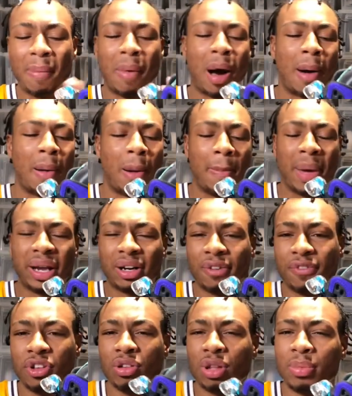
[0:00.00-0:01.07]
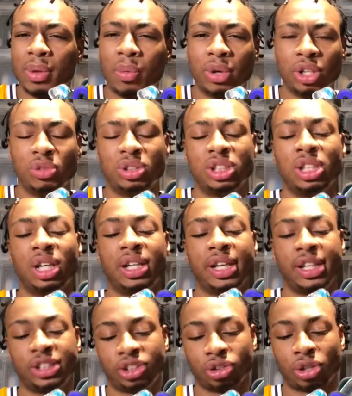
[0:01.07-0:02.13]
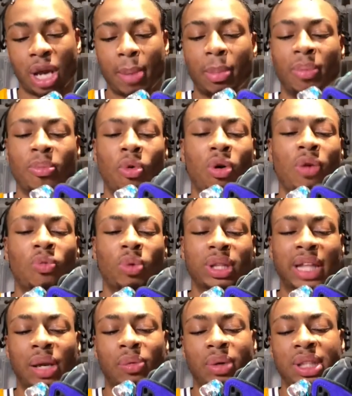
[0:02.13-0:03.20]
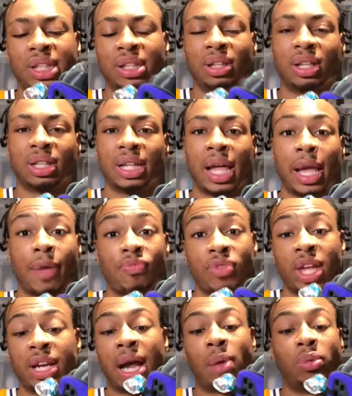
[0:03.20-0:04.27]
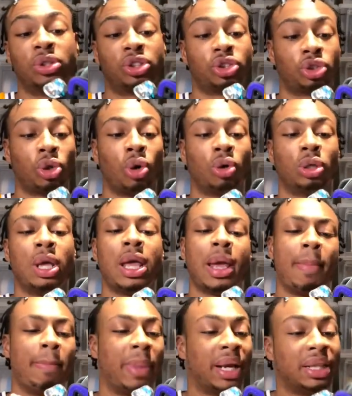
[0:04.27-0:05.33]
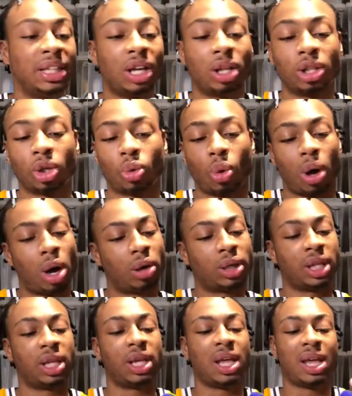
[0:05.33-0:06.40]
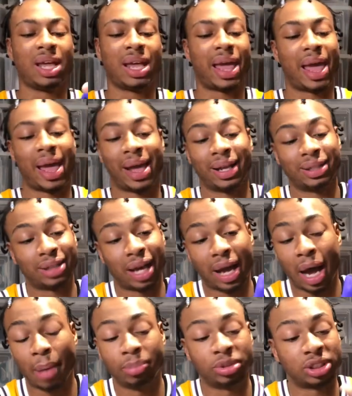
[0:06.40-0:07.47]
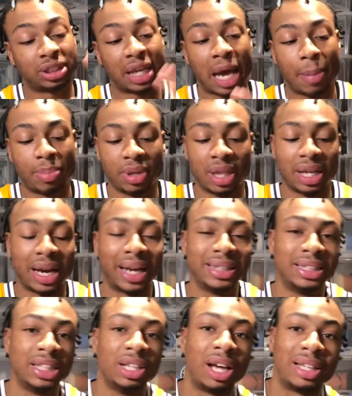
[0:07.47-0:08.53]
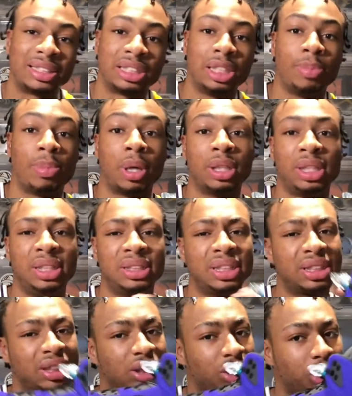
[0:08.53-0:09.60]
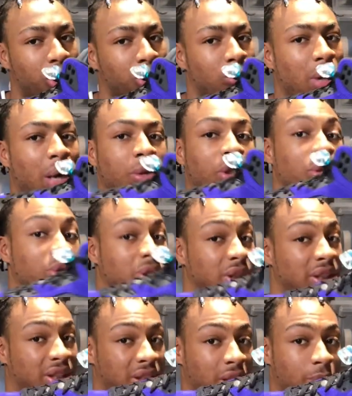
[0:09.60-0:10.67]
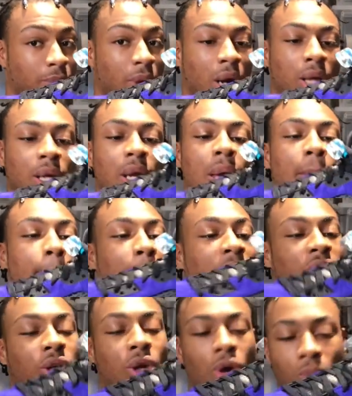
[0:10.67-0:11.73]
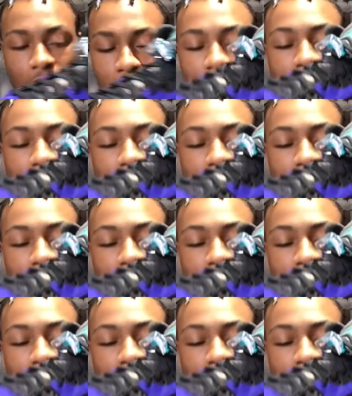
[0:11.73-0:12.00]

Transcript: a, a better view of them than what you see on Instagram, more of what they really look like, and I was sold mainly on the quality, and I'm just happy that I did not sleep on these. This is a shoe I'll usually sleep on, but nope,